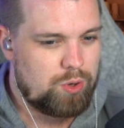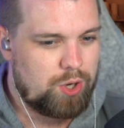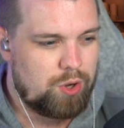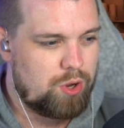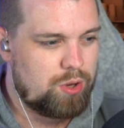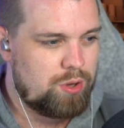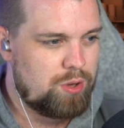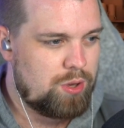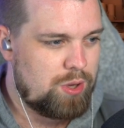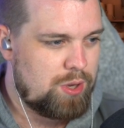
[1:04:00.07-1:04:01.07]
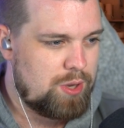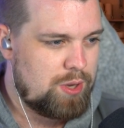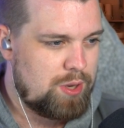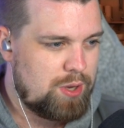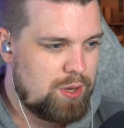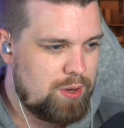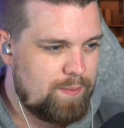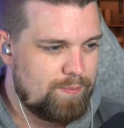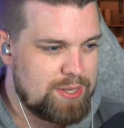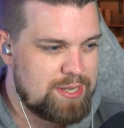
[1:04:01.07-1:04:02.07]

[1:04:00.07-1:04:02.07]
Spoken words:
ago. This